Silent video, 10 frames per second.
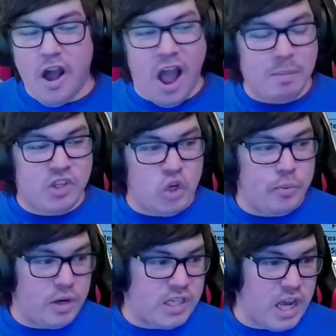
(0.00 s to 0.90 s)
I'm
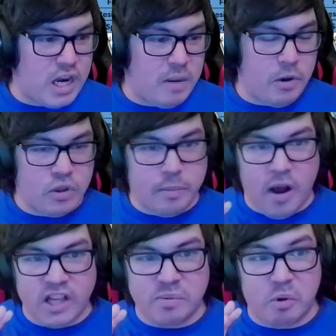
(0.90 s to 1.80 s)
super excited about the
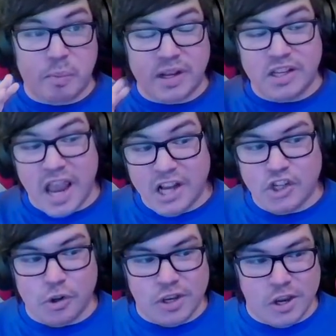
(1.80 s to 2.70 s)
possible
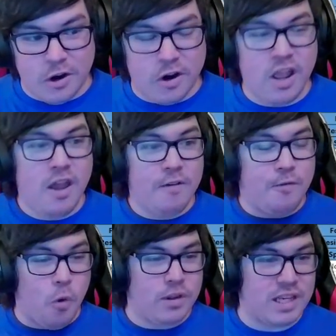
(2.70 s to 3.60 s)
potential here
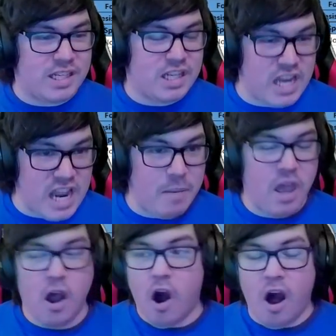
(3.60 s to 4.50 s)
for this team.
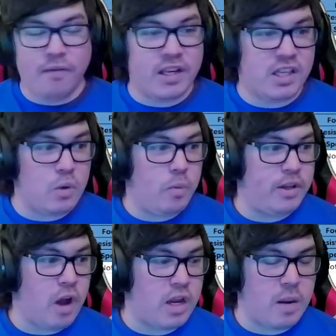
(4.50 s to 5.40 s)
Obviously, we'll be
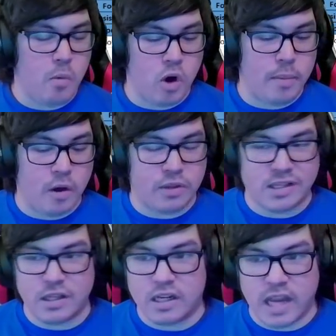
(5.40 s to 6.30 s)
talking more about
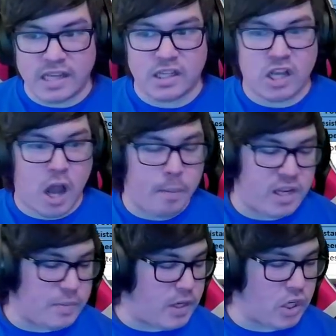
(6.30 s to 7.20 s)
this in the days to come, and
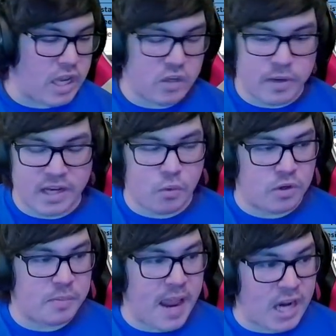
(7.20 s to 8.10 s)
especially as we get
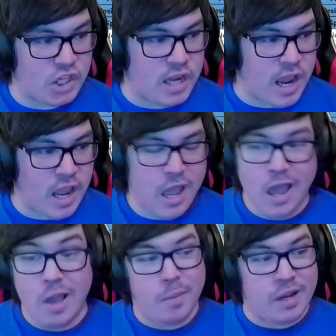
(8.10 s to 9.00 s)
towards patch day.
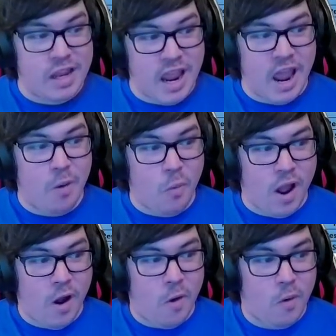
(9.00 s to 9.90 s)
But yeah,
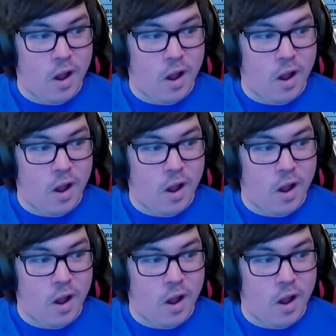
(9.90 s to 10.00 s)
wow.